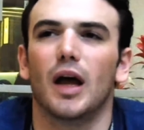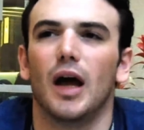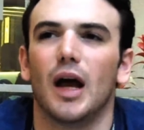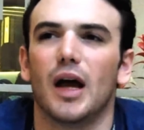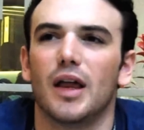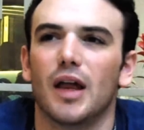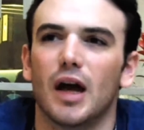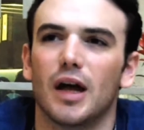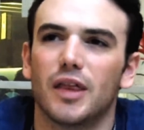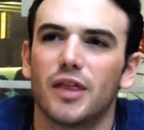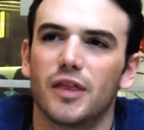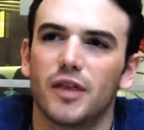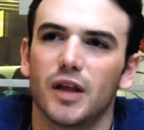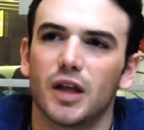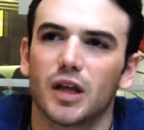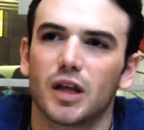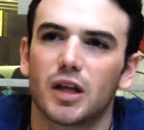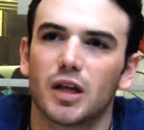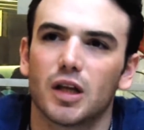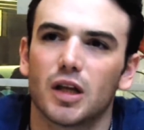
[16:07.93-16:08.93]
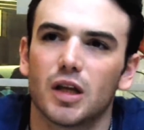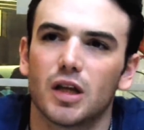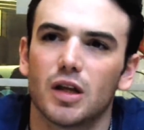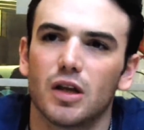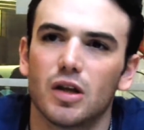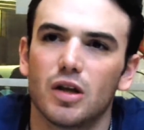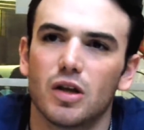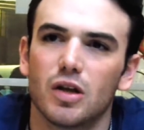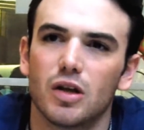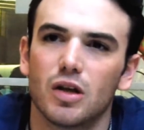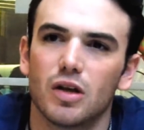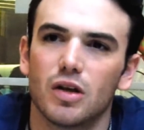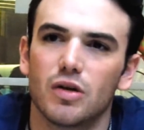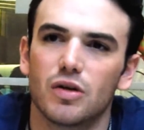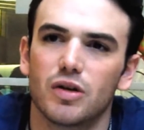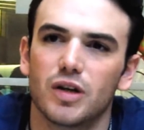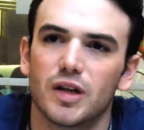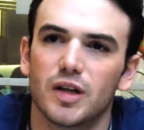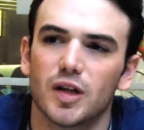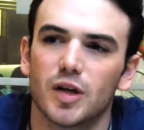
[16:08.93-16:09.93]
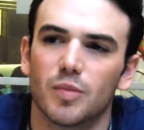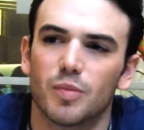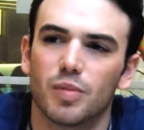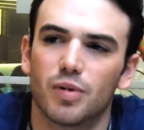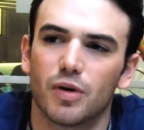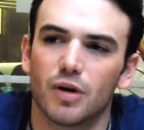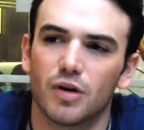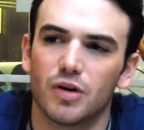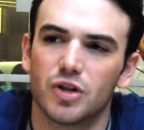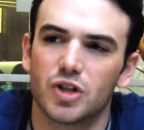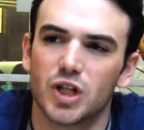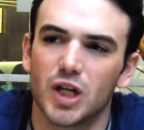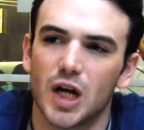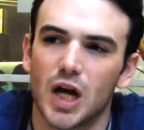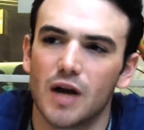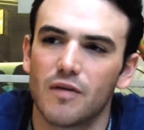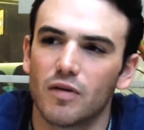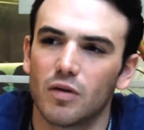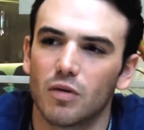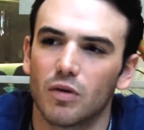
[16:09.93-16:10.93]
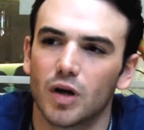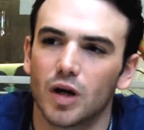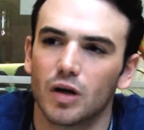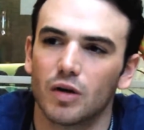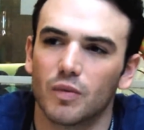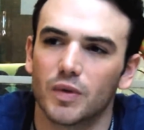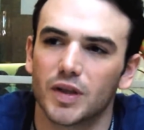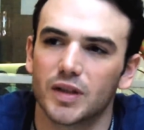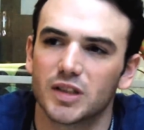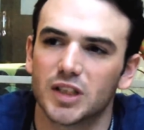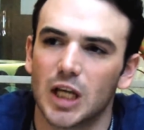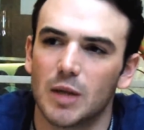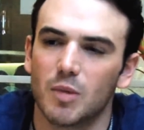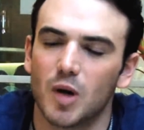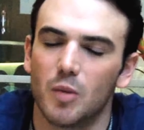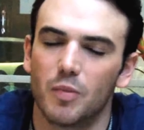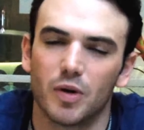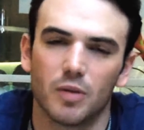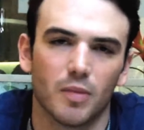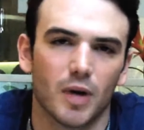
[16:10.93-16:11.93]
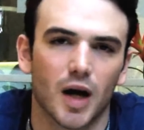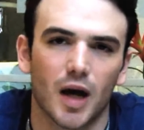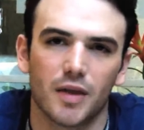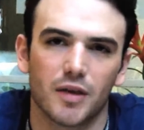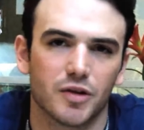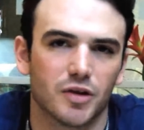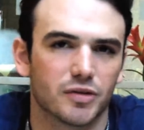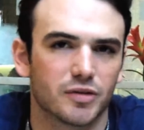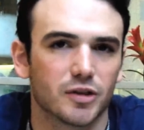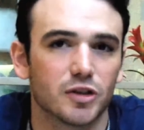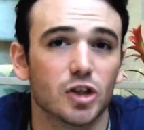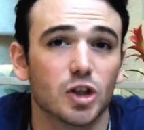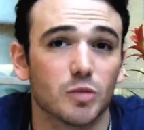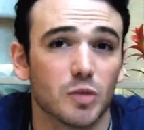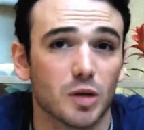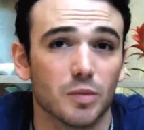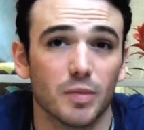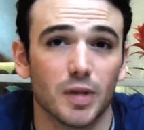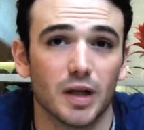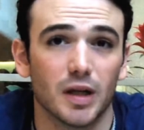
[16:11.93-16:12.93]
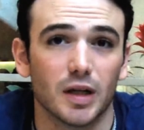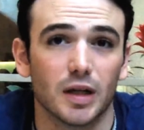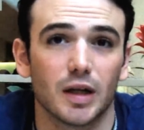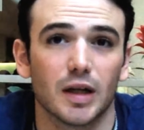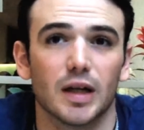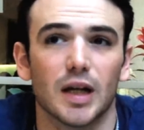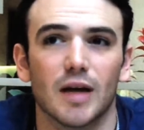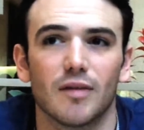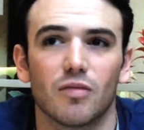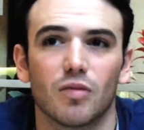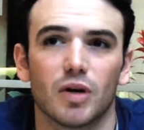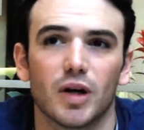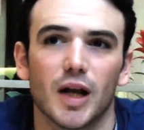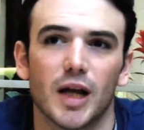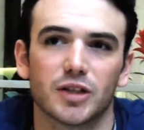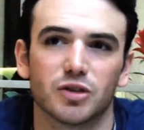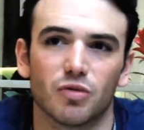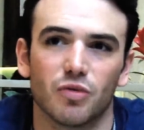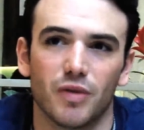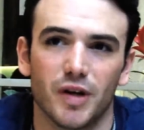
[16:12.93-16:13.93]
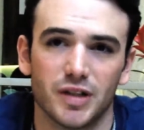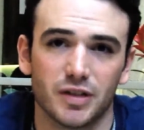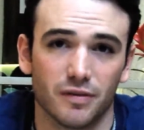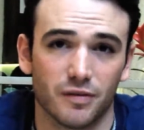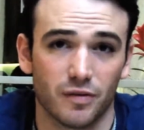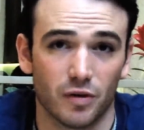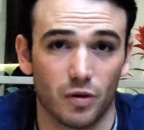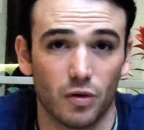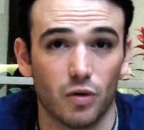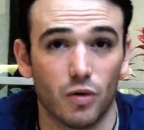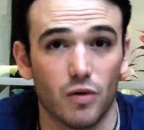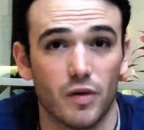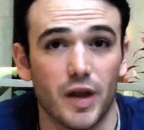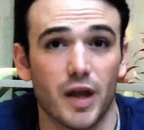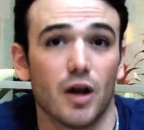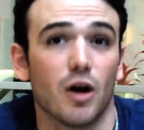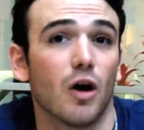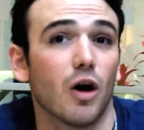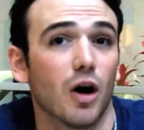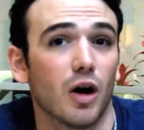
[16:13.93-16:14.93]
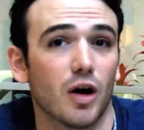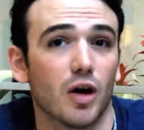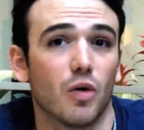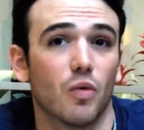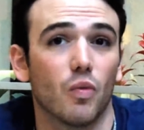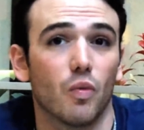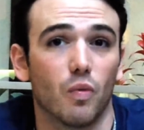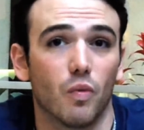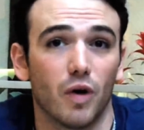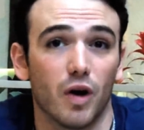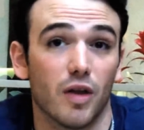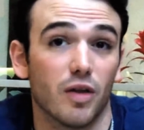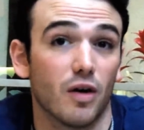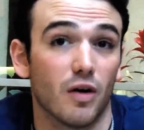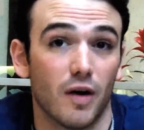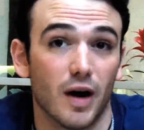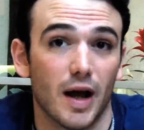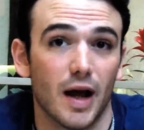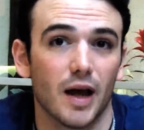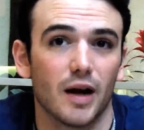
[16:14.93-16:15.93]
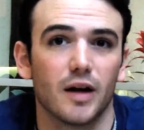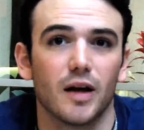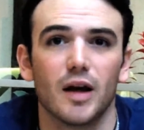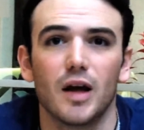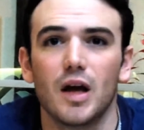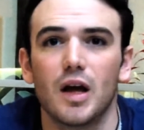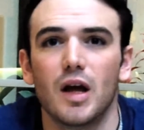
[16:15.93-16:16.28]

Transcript: I think you need to approach everyone with the same open mind. They're just a human being, and everyone has a reason for who they are and where they're at.